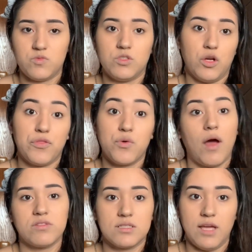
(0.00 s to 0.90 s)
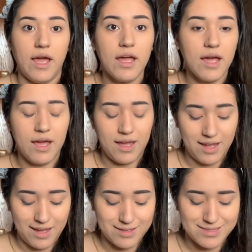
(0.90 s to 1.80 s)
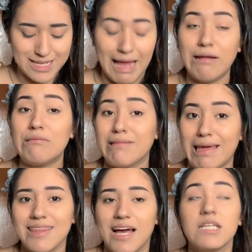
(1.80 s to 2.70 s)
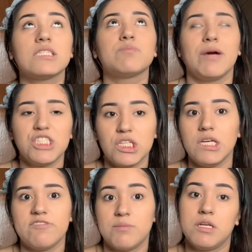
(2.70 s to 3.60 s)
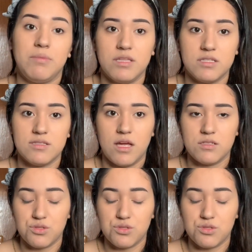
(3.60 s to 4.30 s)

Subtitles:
you know, throughout the day. And I don't like that, especially if I'm gonna be in the sun.